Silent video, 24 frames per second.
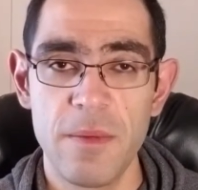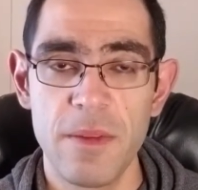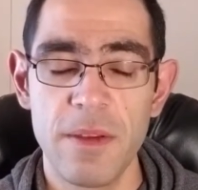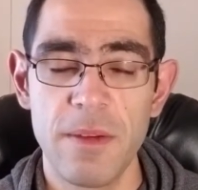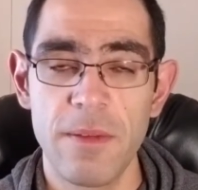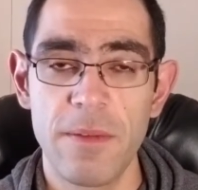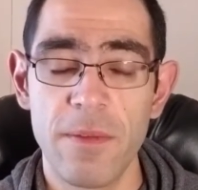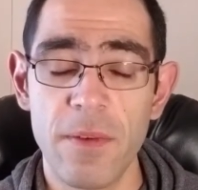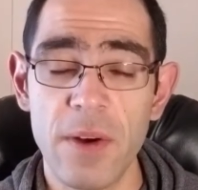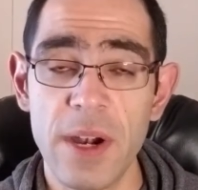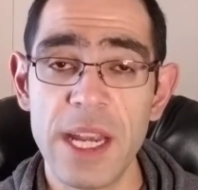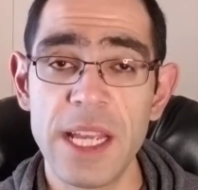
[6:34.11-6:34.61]

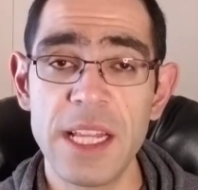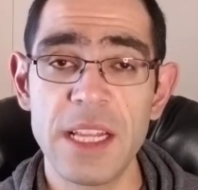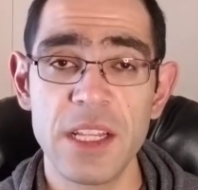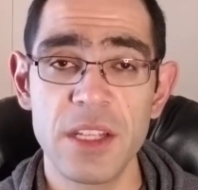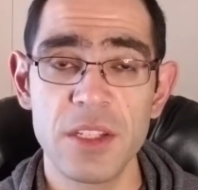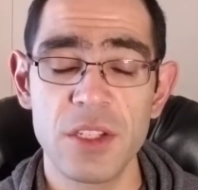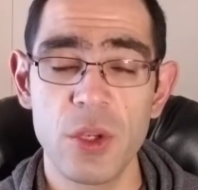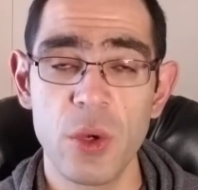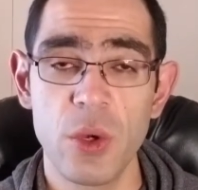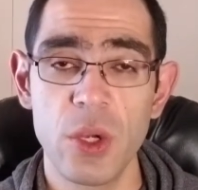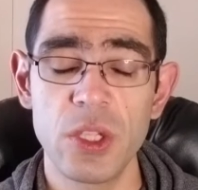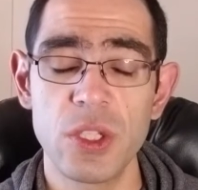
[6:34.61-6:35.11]
Freight
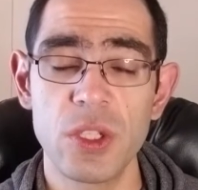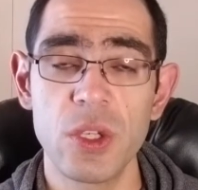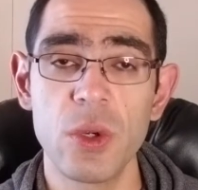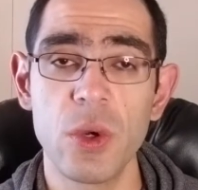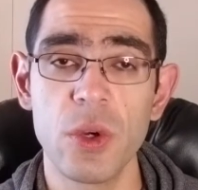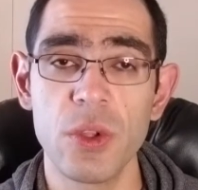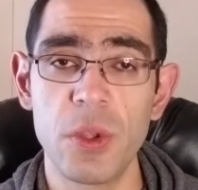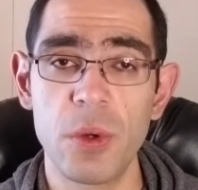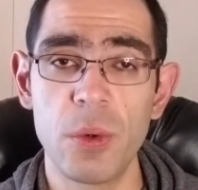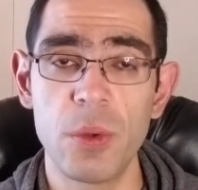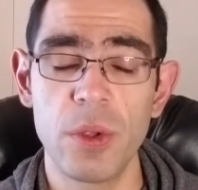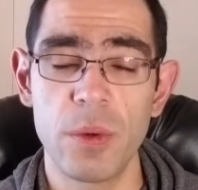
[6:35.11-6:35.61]
is going to go
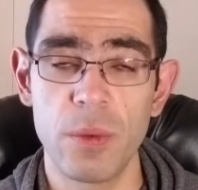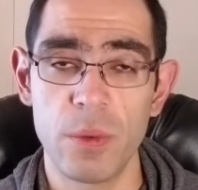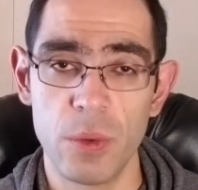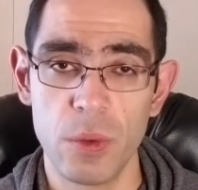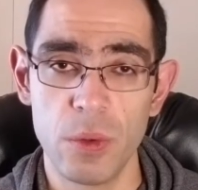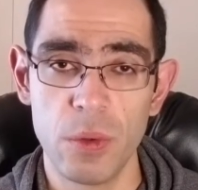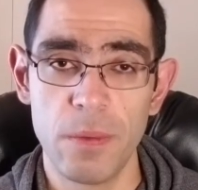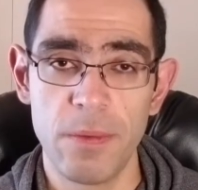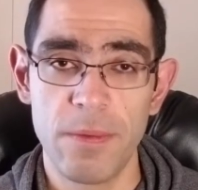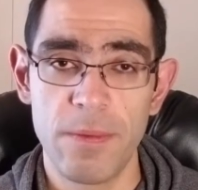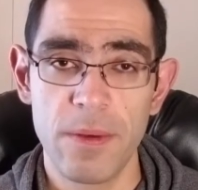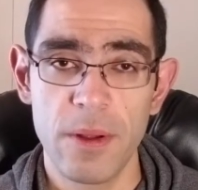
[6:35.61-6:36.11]
through the
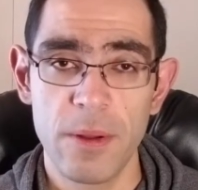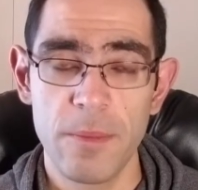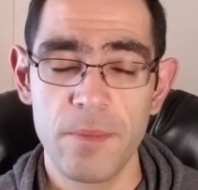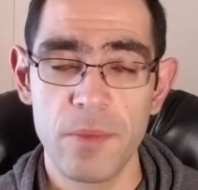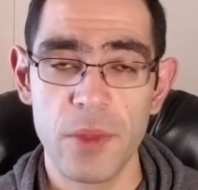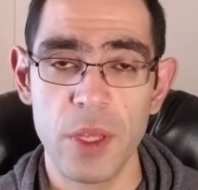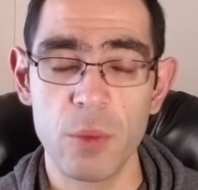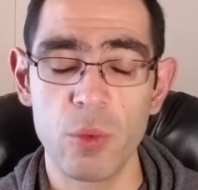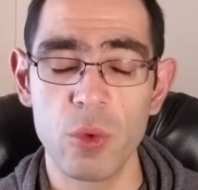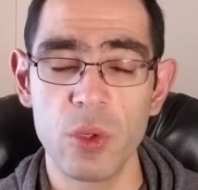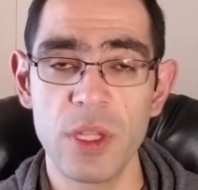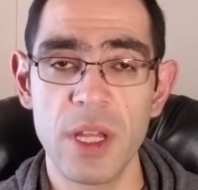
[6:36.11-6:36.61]
roof.
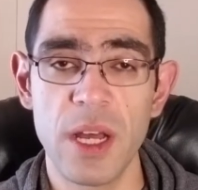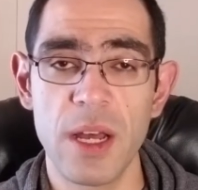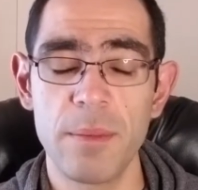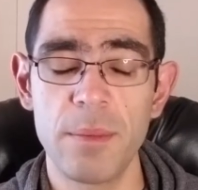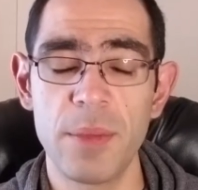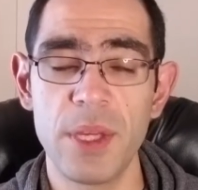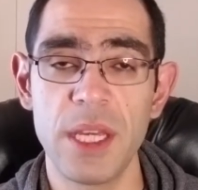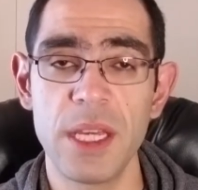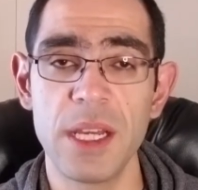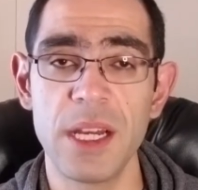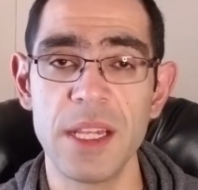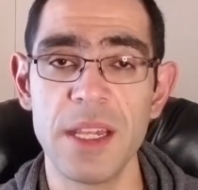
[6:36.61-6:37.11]
There will not
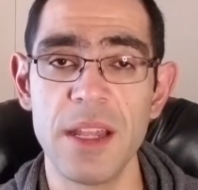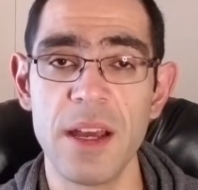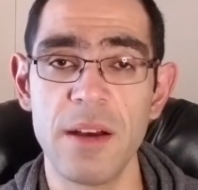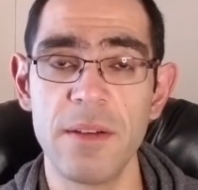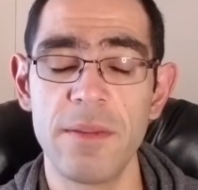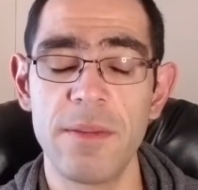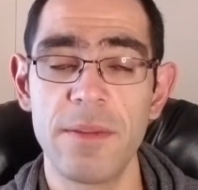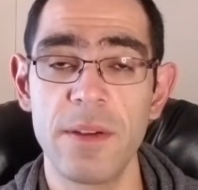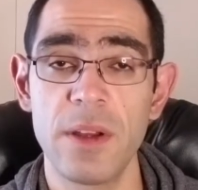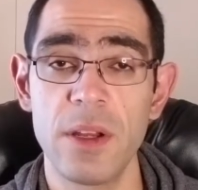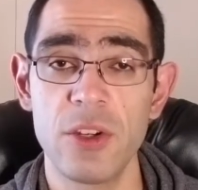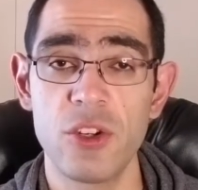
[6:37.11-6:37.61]
be
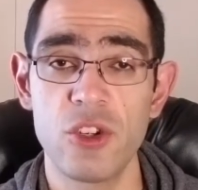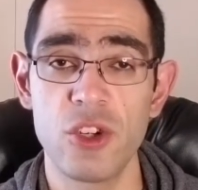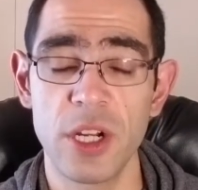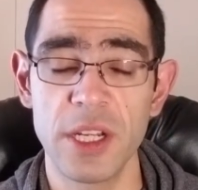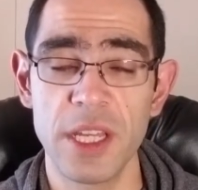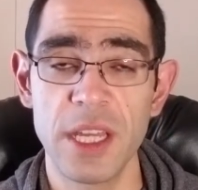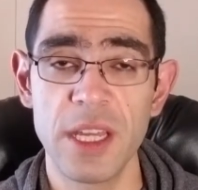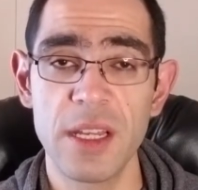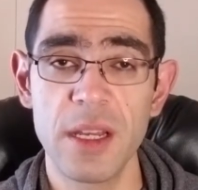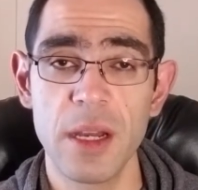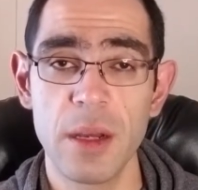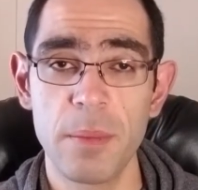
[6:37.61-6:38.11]
enough
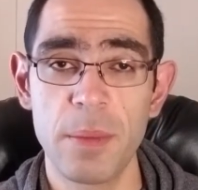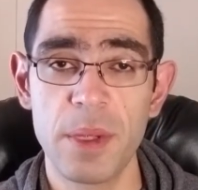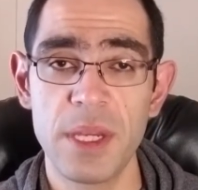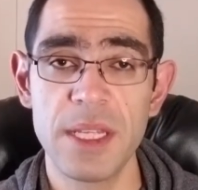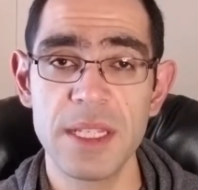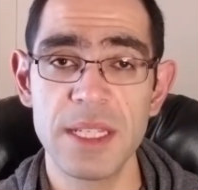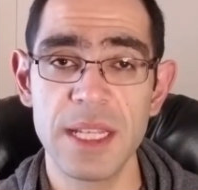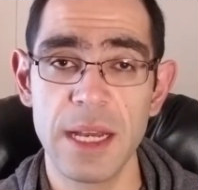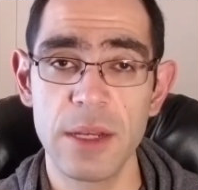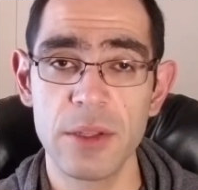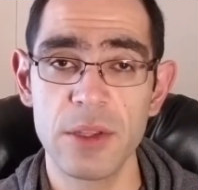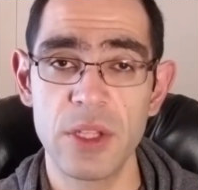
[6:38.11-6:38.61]
trucking
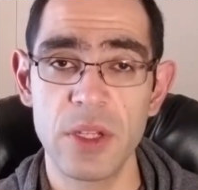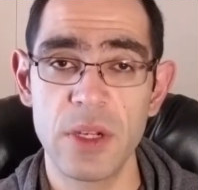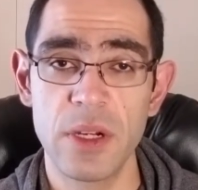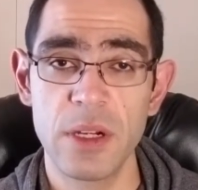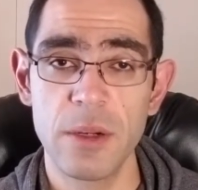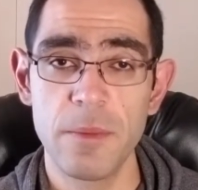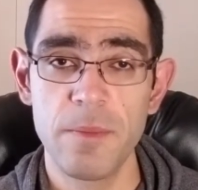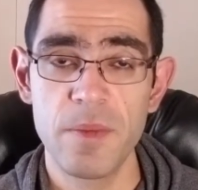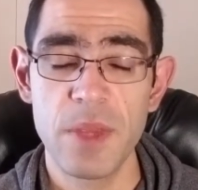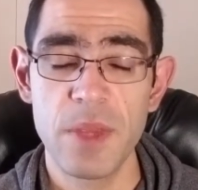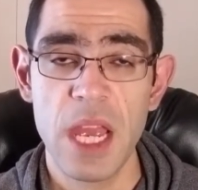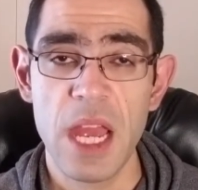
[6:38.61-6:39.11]
companies out there.